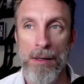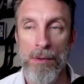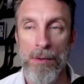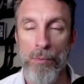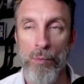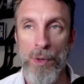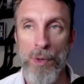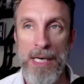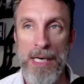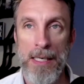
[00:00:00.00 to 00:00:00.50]

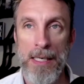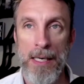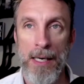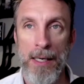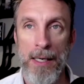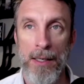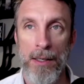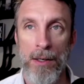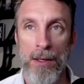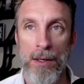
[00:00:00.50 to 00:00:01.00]
We uh,
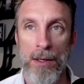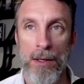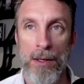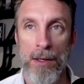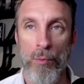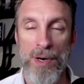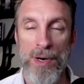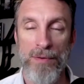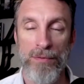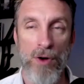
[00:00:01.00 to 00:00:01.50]

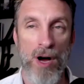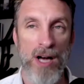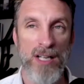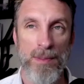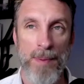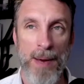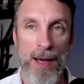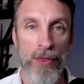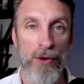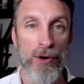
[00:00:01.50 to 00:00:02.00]
we've lost
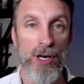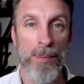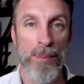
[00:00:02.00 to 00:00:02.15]
about thirty